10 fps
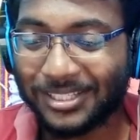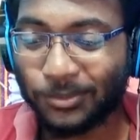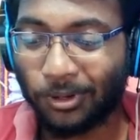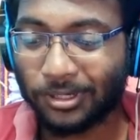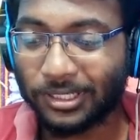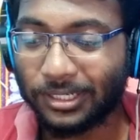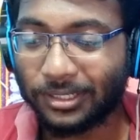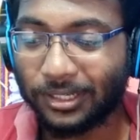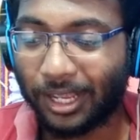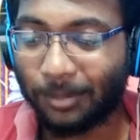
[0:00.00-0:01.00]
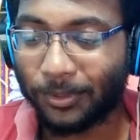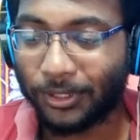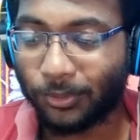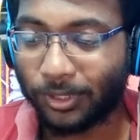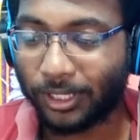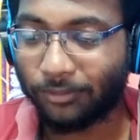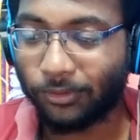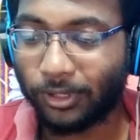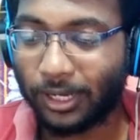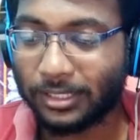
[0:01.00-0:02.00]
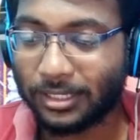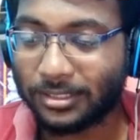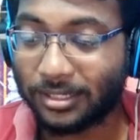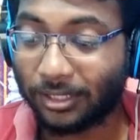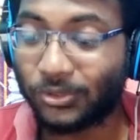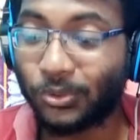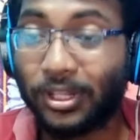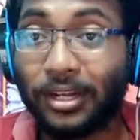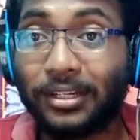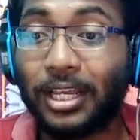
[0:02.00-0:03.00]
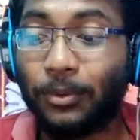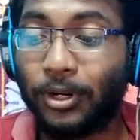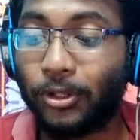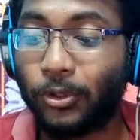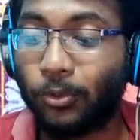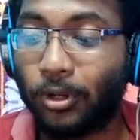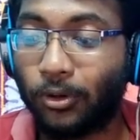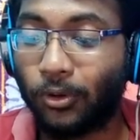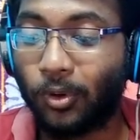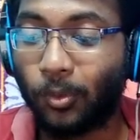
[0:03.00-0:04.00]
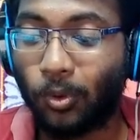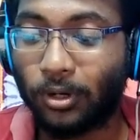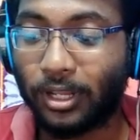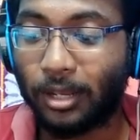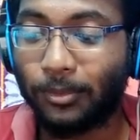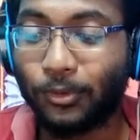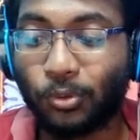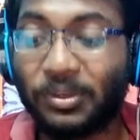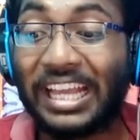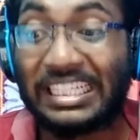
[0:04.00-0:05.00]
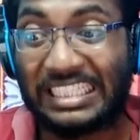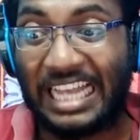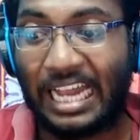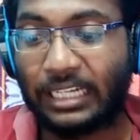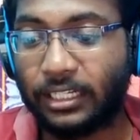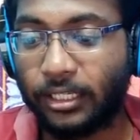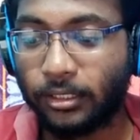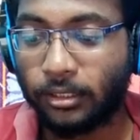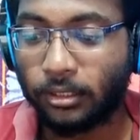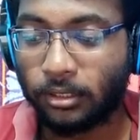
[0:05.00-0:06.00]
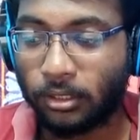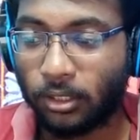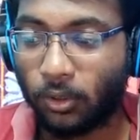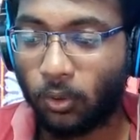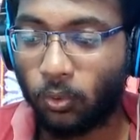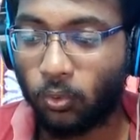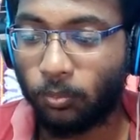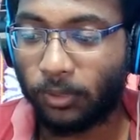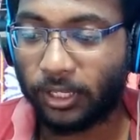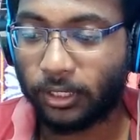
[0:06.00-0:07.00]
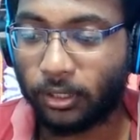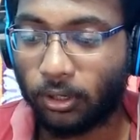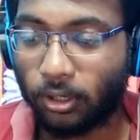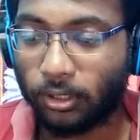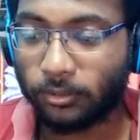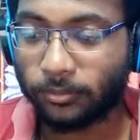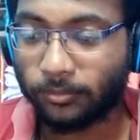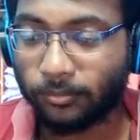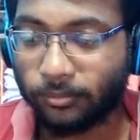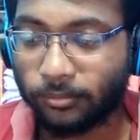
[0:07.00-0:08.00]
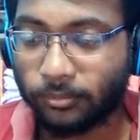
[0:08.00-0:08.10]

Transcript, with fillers: That's what literally happened today. If you guys had stuck through the entire video, you would have known what happened to me exactly. Oh my god.